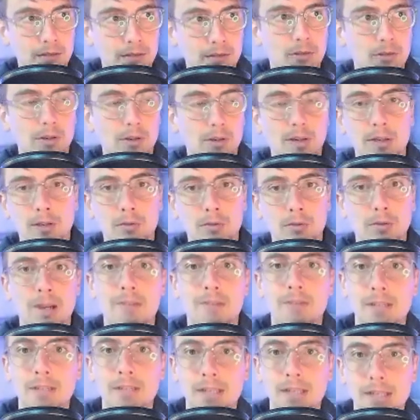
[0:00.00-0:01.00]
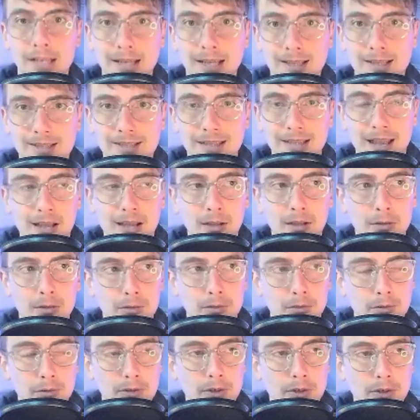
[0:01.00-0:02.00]
kind of gravity exhale
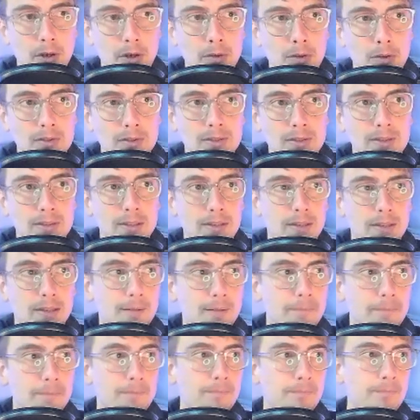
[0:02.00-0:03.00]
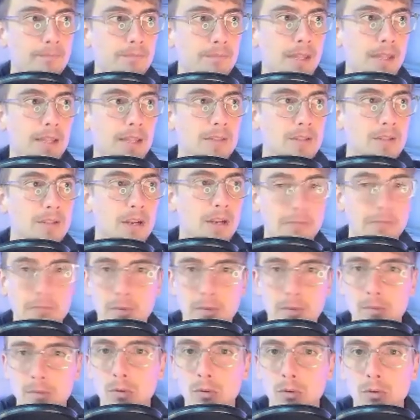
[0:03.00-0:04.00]
through the nose. It's kind of a
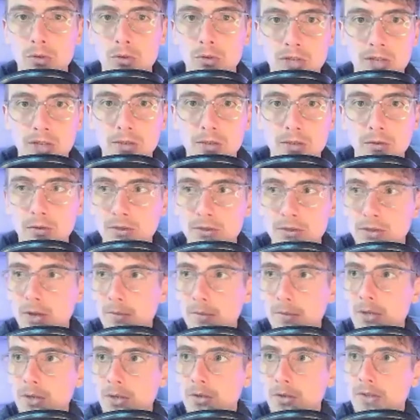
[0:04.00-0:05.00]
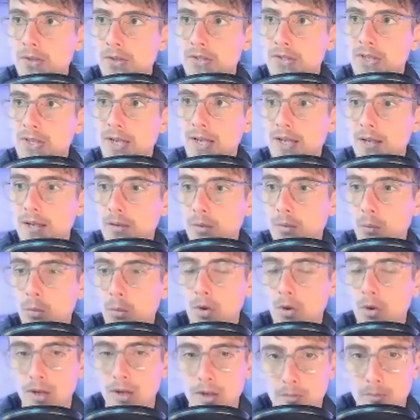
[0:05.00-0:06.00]
bit more gentle. So I'm curious,
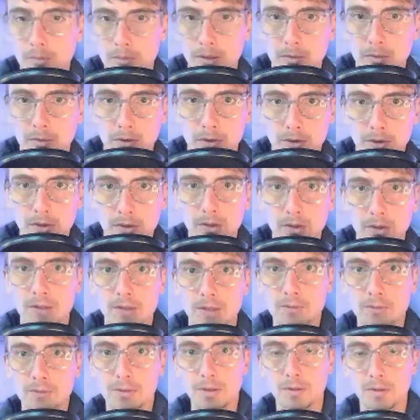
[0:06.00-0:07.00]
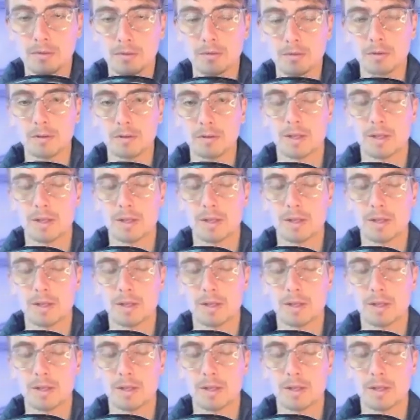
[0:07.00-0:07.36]
what kind of breath work you guys are running through?